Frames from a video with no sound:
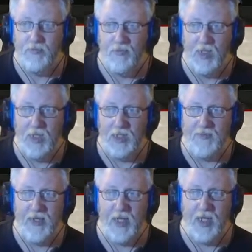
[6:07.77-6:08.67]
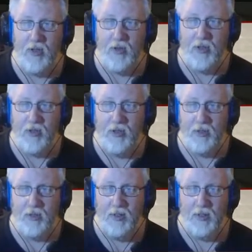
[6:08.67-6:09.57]
It's funny how
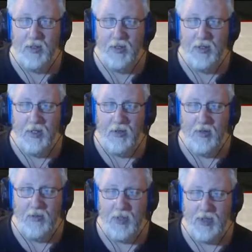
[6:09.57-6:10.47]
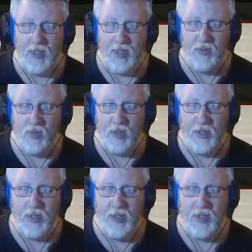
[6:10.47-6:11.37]
the mouse isn't
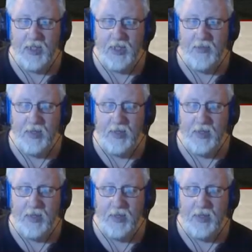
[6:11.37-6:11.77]
working in the game.